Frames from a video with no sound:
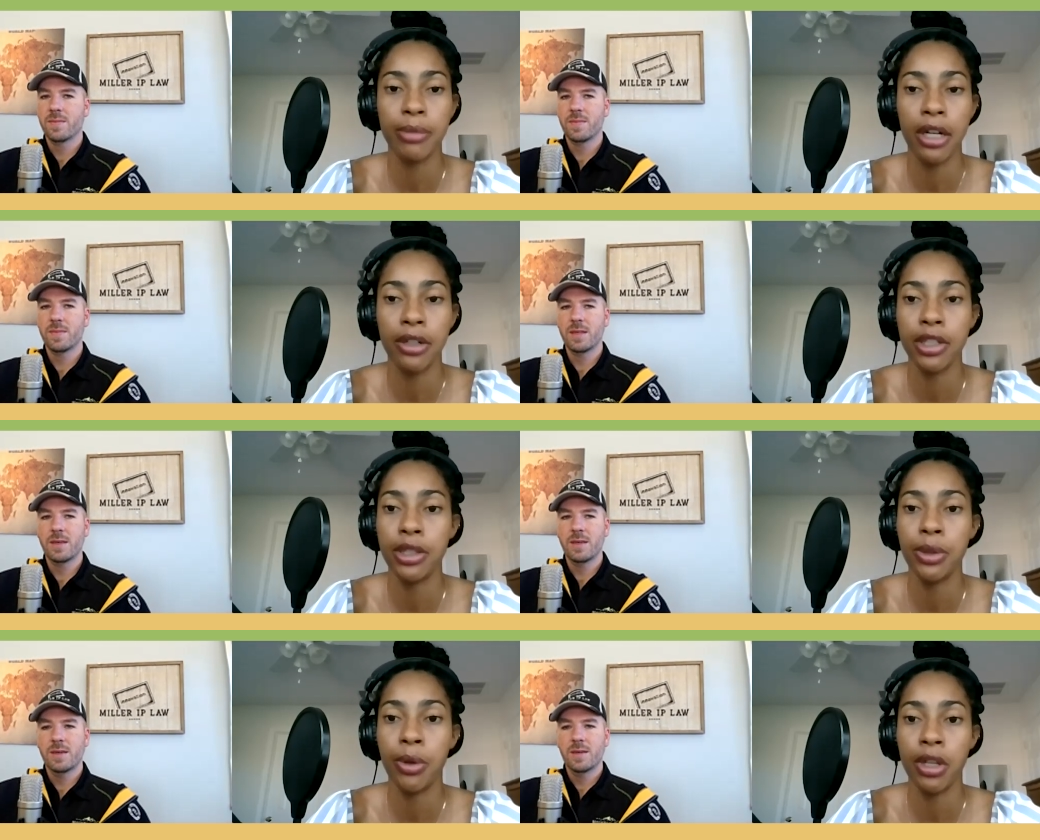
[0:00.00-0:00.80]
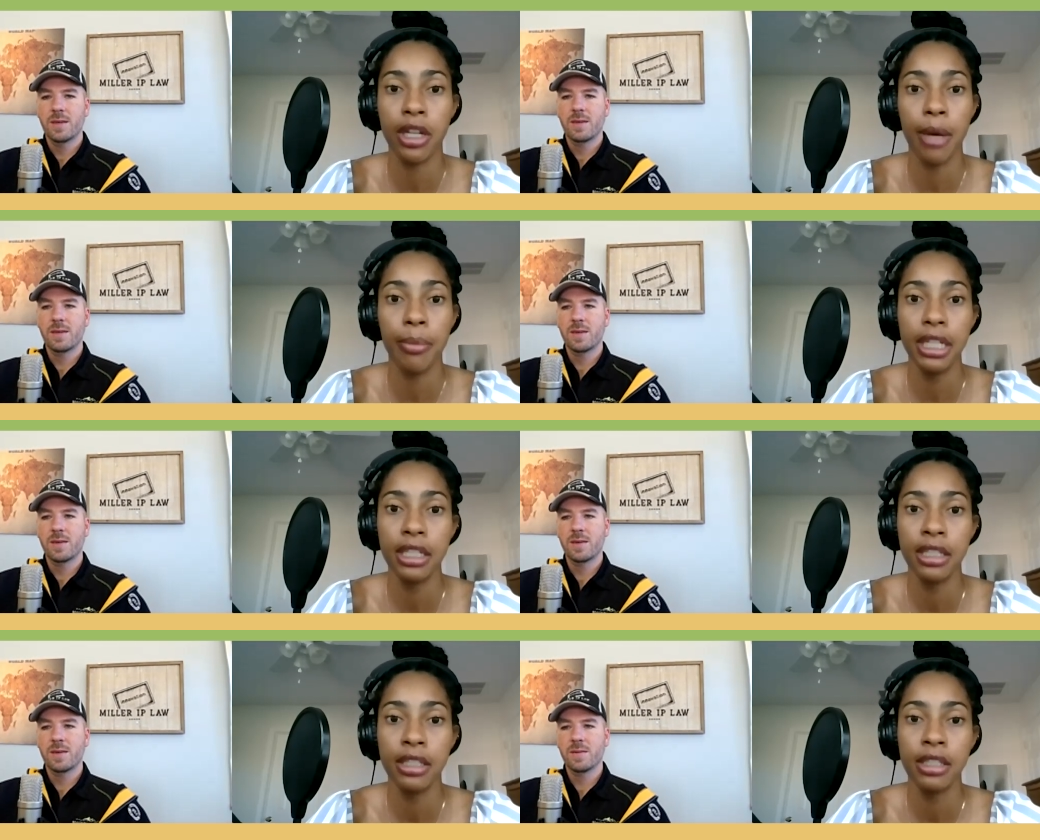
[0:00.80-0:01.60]
Speaker 1: about you or the company?
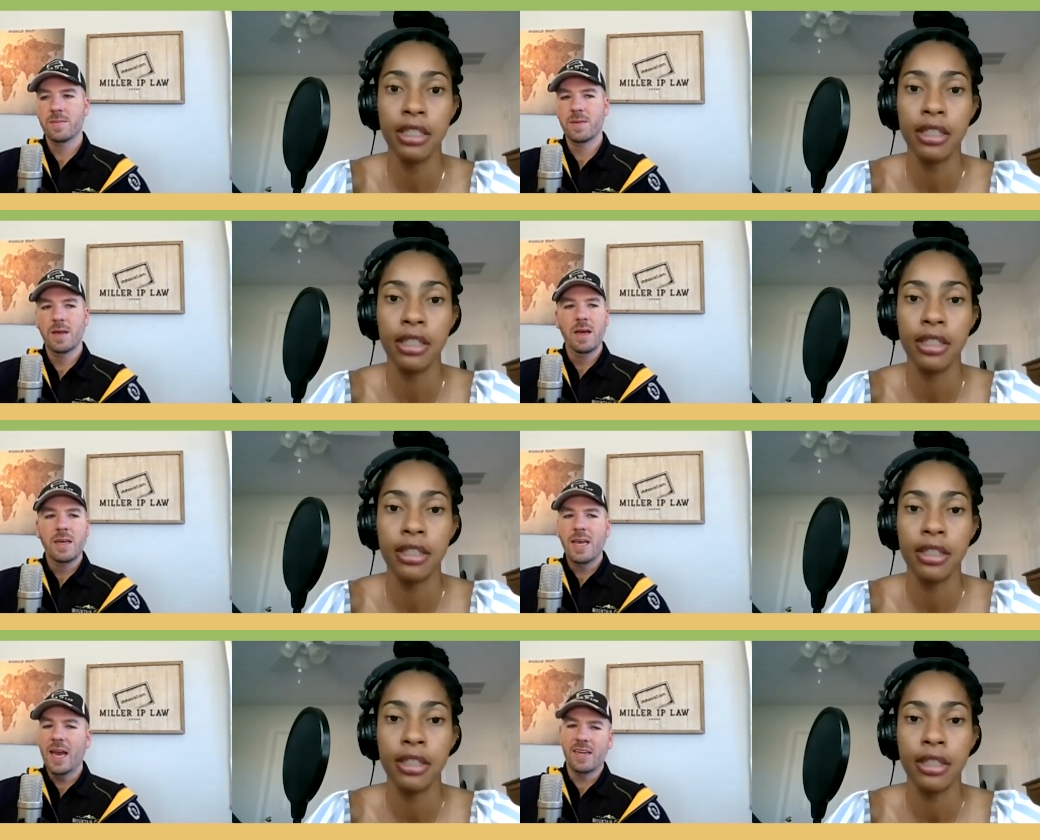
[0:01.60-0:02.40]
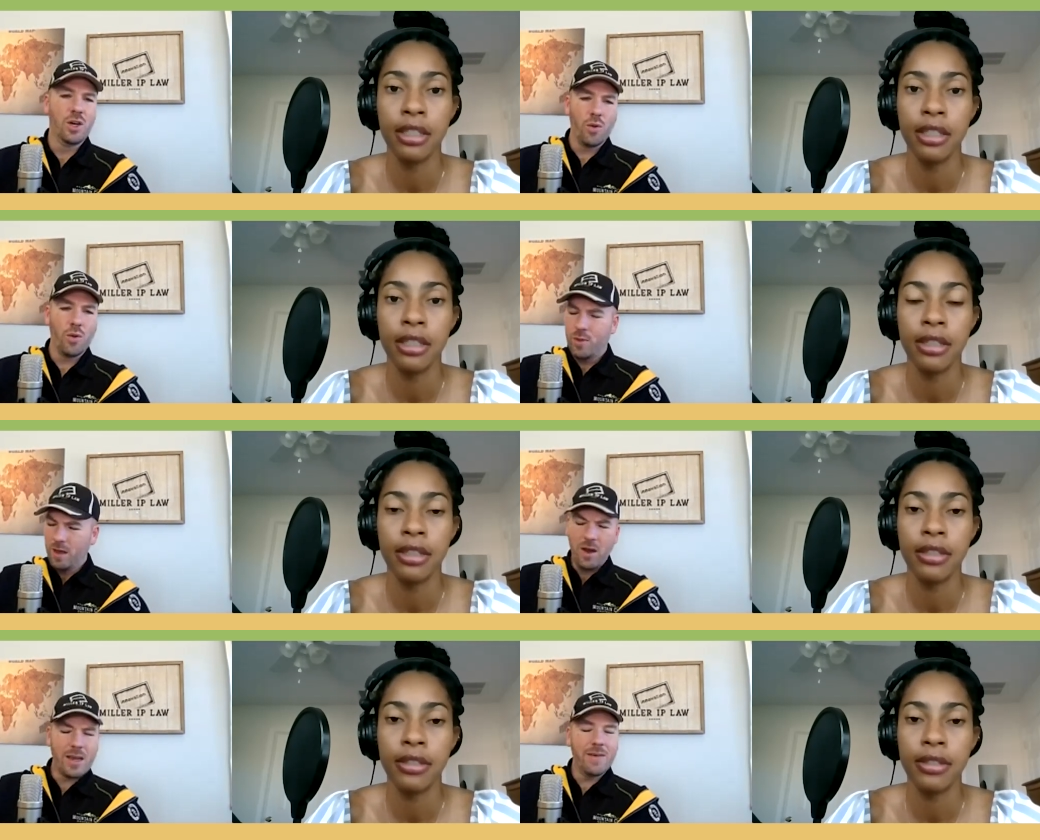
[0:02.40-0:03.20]
Speaker 2: Yeah, so I'll
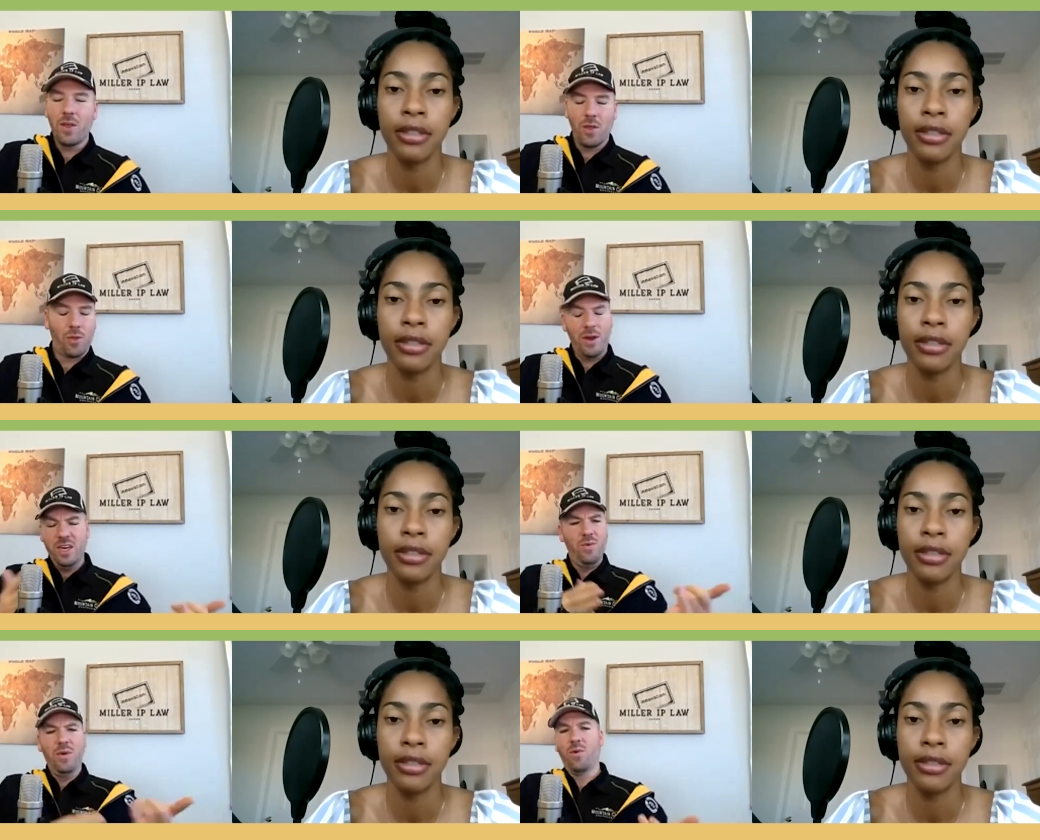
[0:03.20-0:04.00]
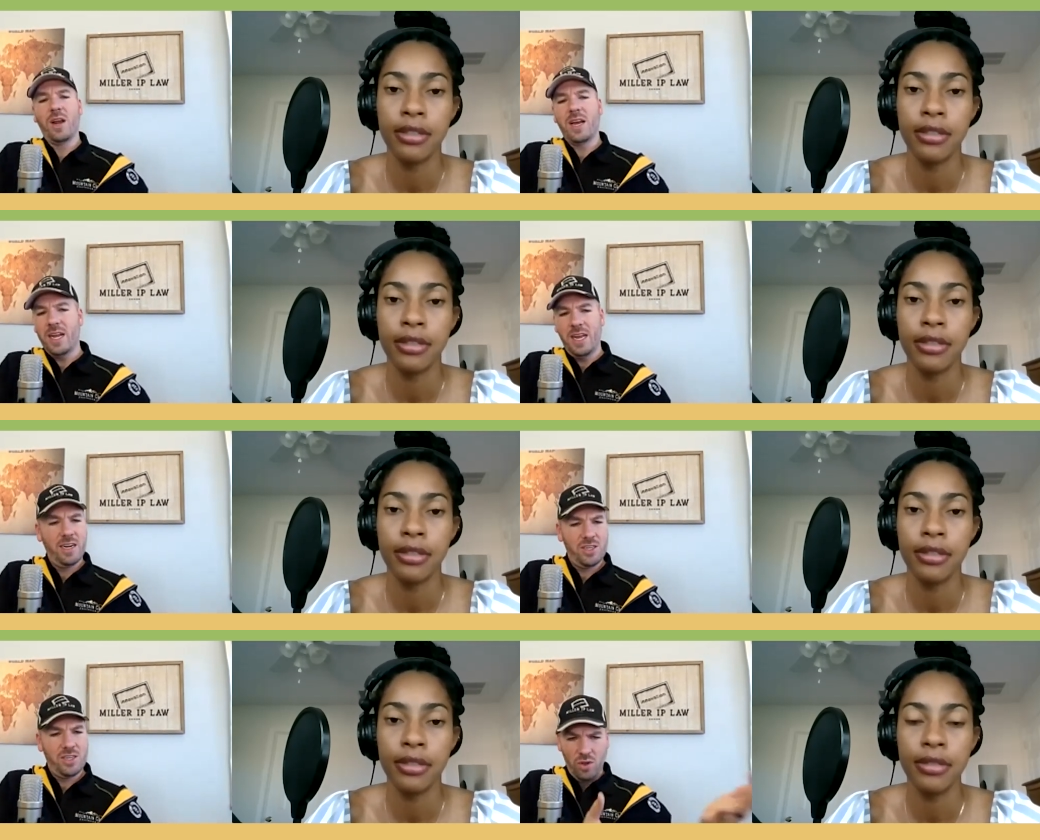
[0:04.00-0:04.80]
give you the three, and we've already kind of hit on
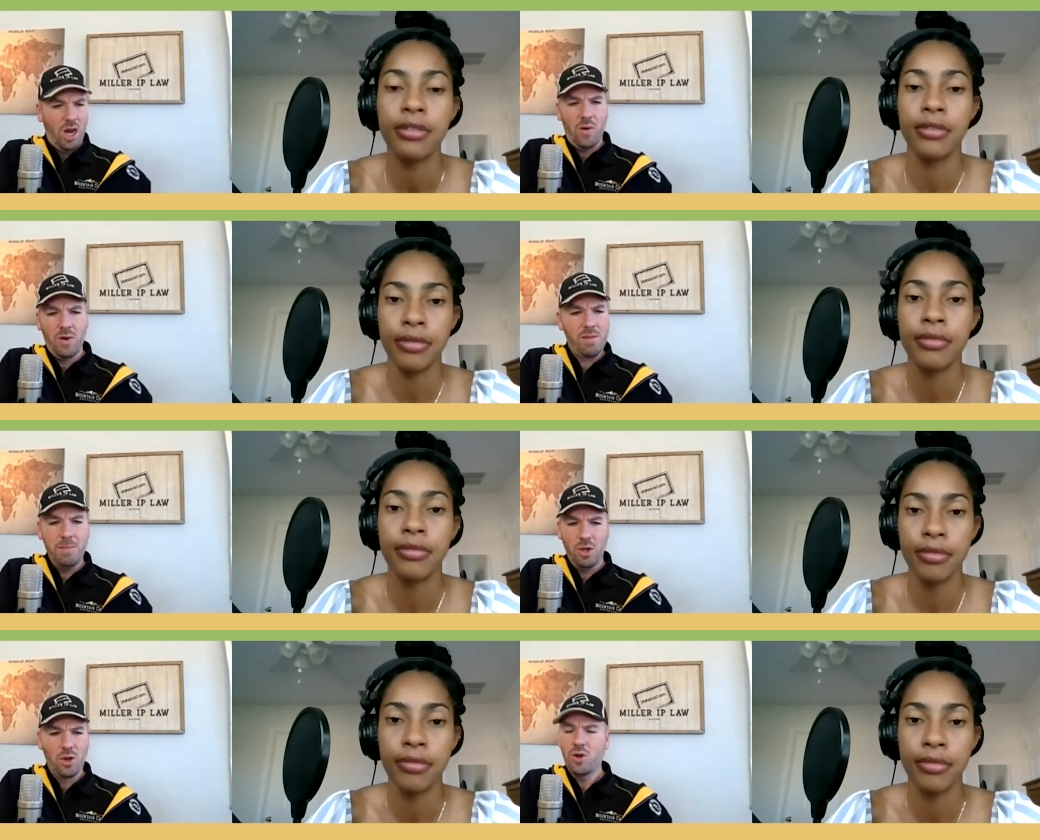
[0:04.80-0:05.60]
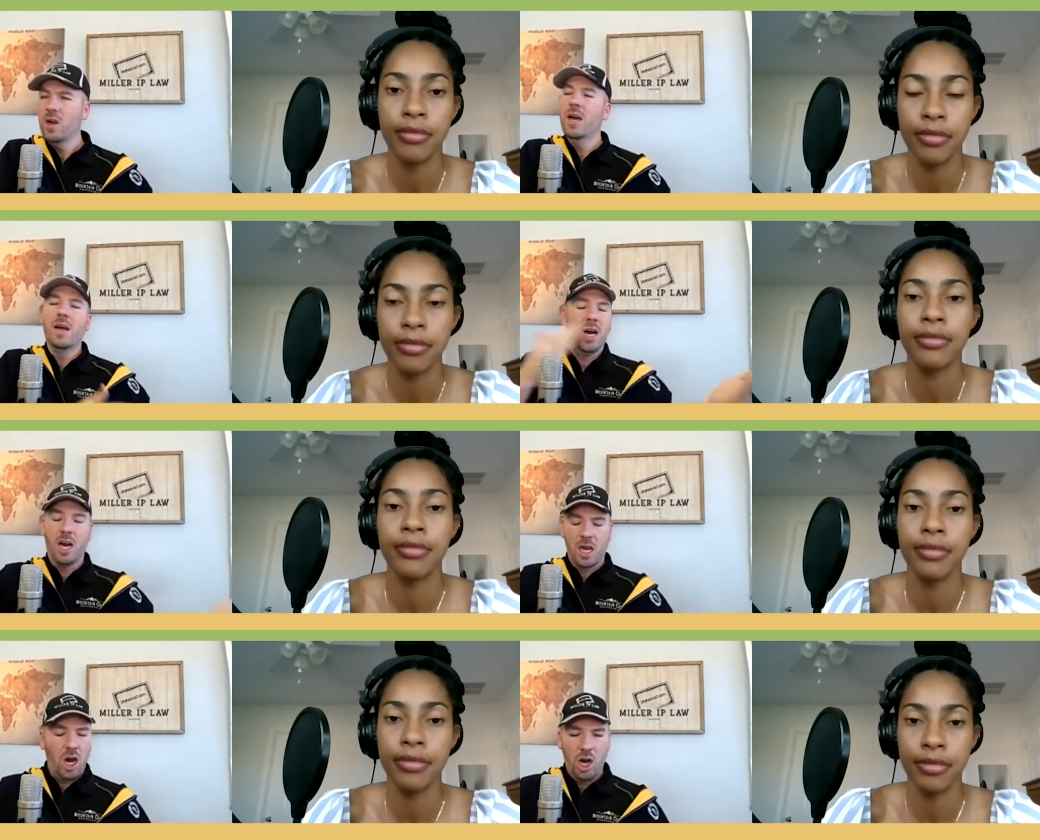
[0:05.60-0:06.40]
two. Law with mm-hmm. Miller dot
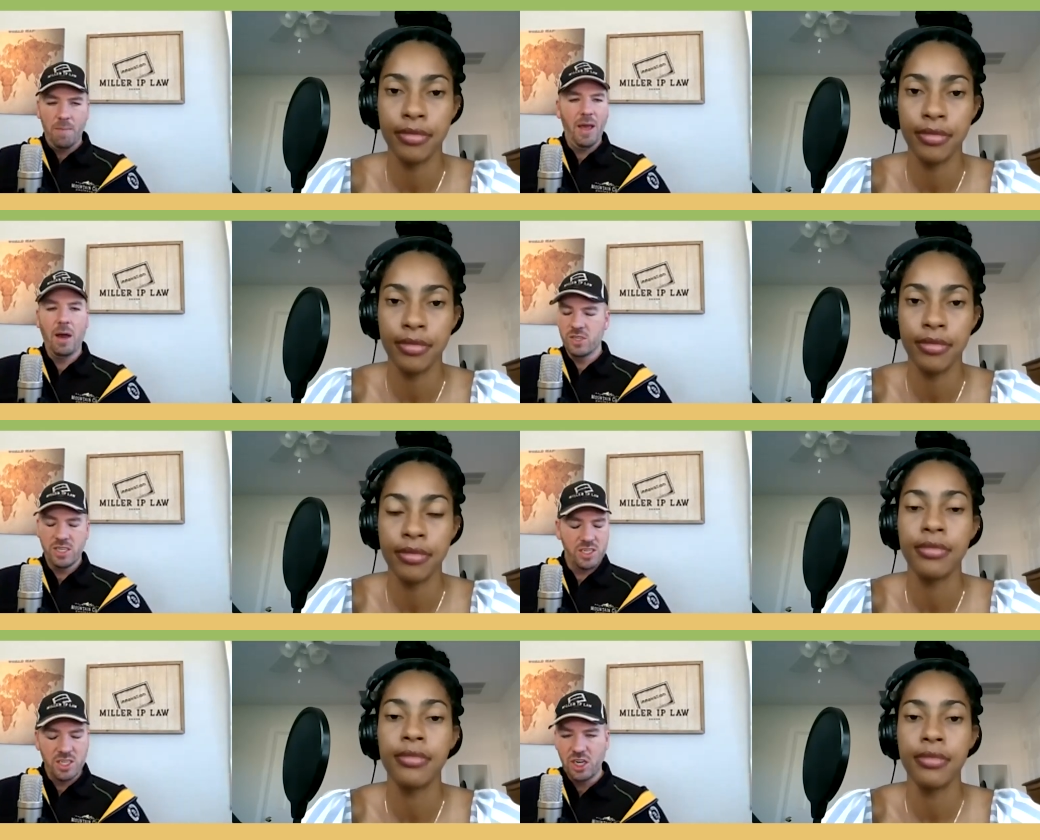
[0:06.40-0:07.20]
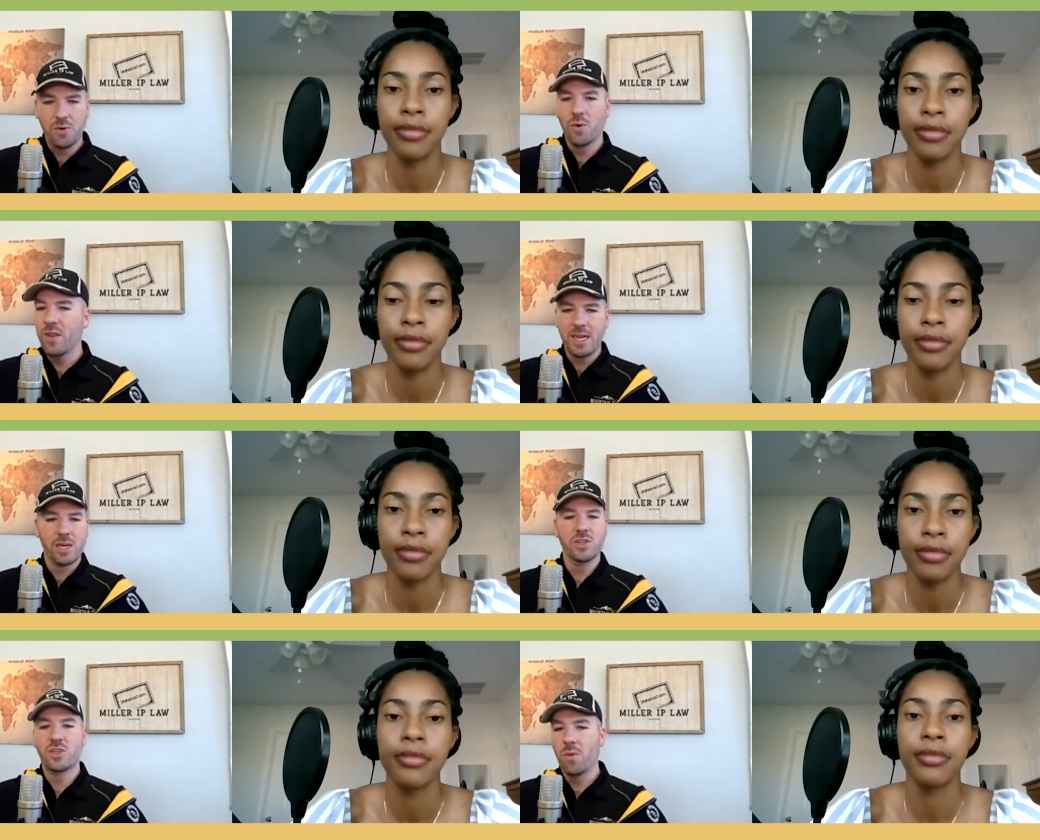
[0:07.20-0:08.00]
com. That one's just a general one. That goes to our